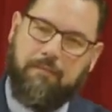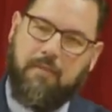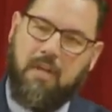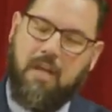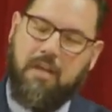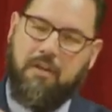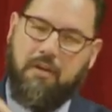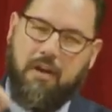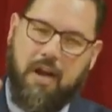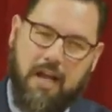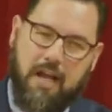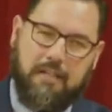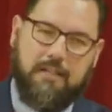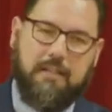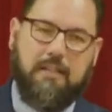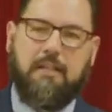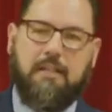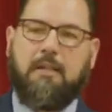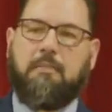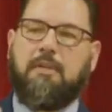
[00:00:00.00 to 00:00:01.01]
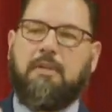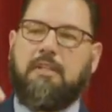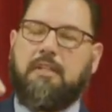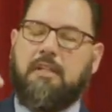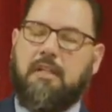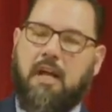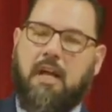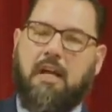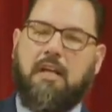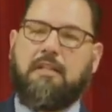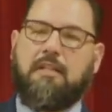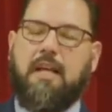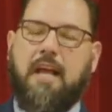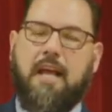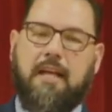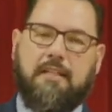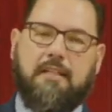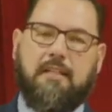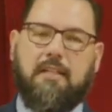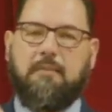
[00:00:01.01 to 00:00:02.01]
and they're asking him, he denies,
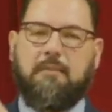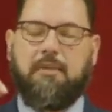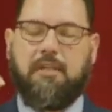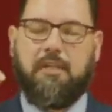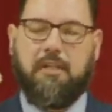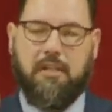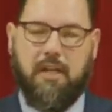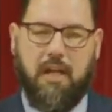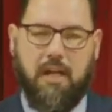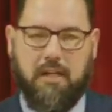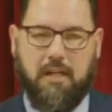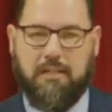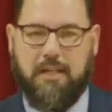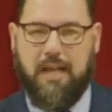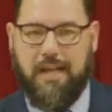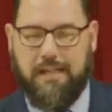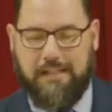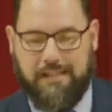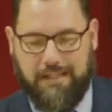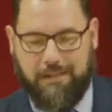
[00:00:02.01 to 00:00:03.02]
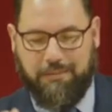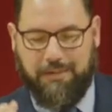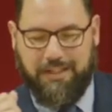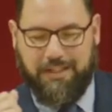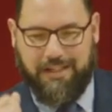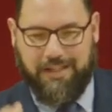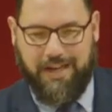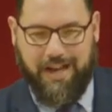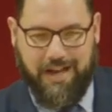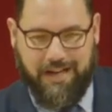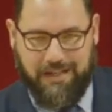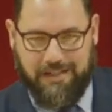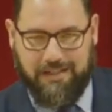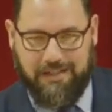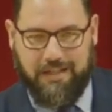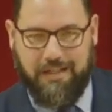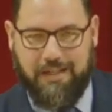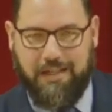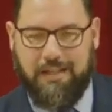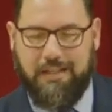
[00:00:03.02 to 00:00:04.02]
asking him, he denies, asking him, he denies.
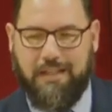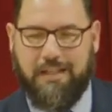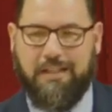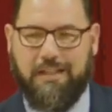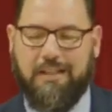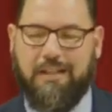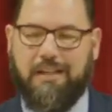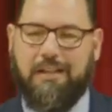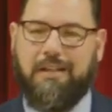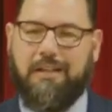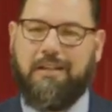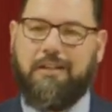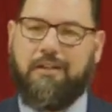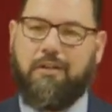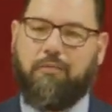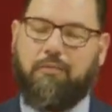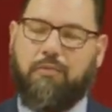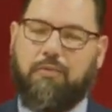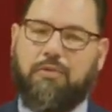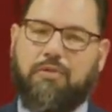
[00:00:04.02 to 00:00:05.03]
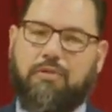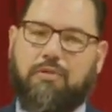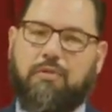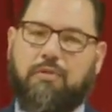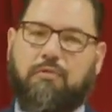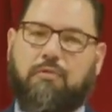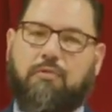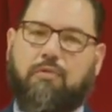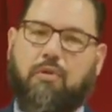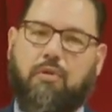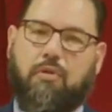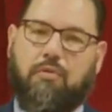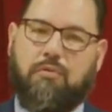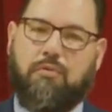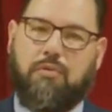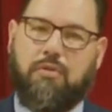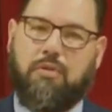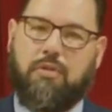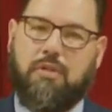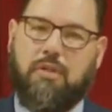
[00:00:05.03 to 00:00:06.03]
Then the, the rooster
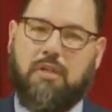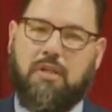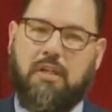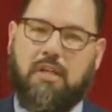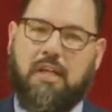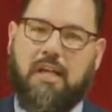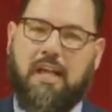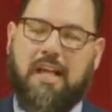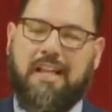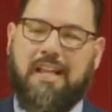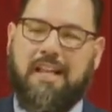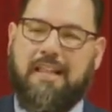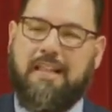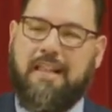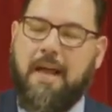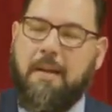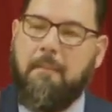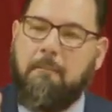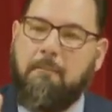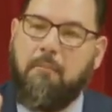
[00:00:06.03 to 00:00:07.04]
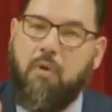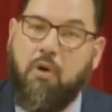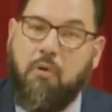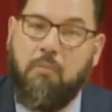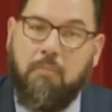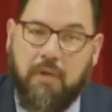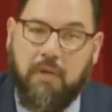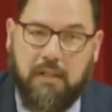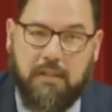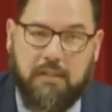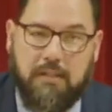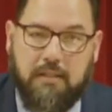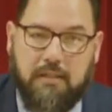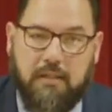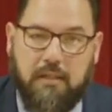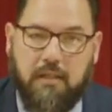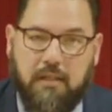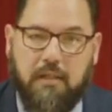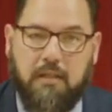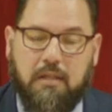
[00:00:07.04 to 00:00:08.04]
crows. And in that moment,
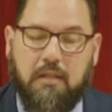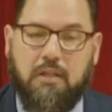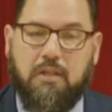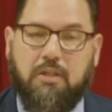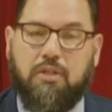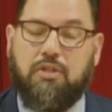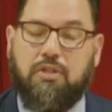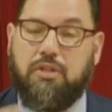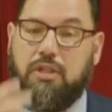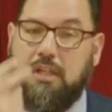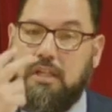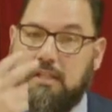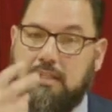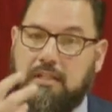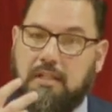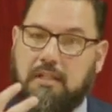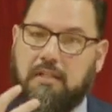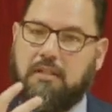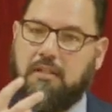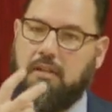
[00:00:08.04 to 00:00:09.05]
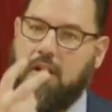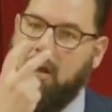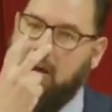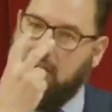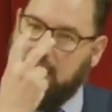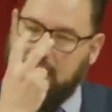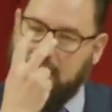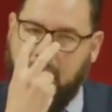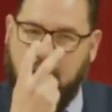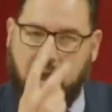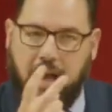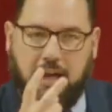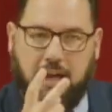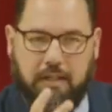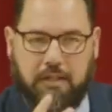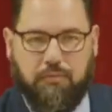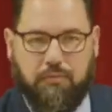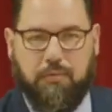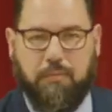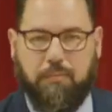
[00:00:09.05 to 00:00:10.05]
Jesus locks
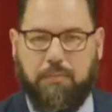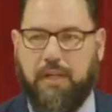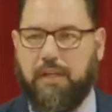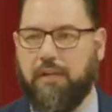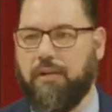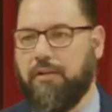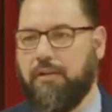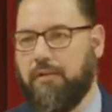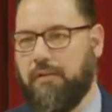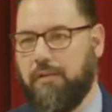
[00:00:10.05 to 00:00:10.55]
eyes with Peter.